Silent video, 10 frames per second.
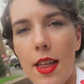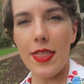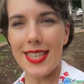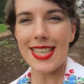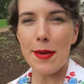
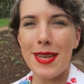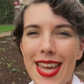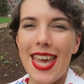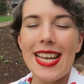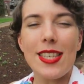The
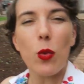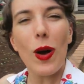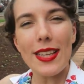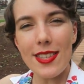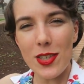CBD is a
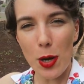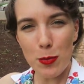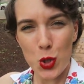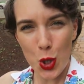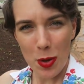
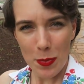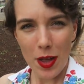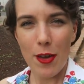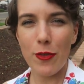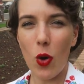one-stop shop
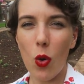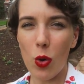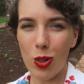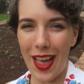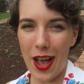for
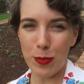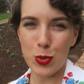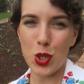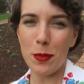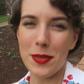all
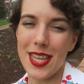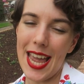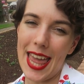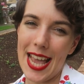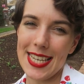op shops
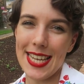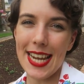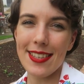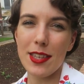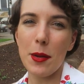and
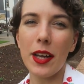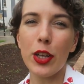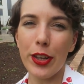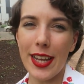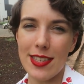antiques,
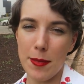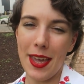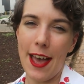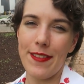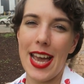including some
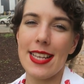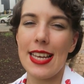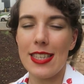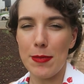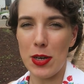cafes
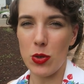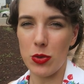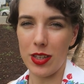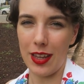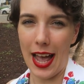and special
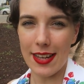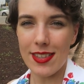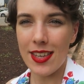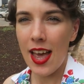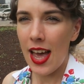
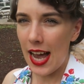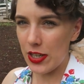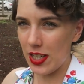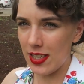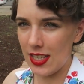delights.
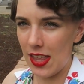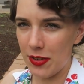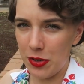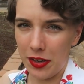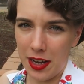As you can see,
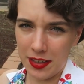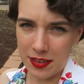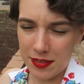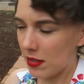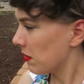there's no
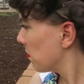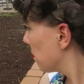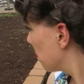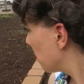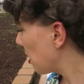gardens
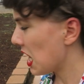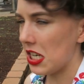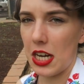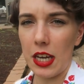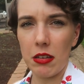
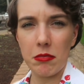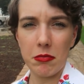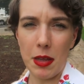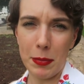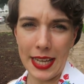here today.
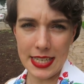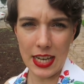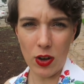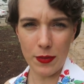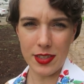They're
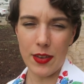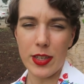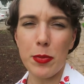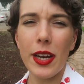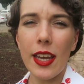planting, obviously,
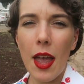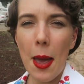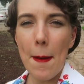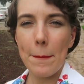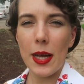for spring.
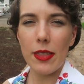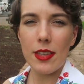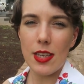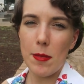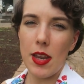But
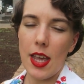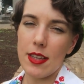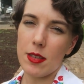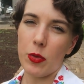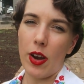the CBD
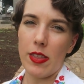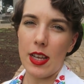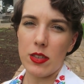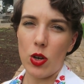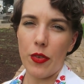has some great
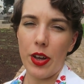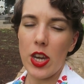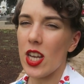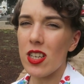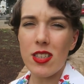things to offer,
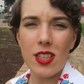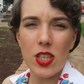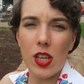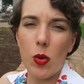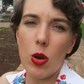and you can just
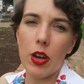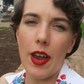literally walk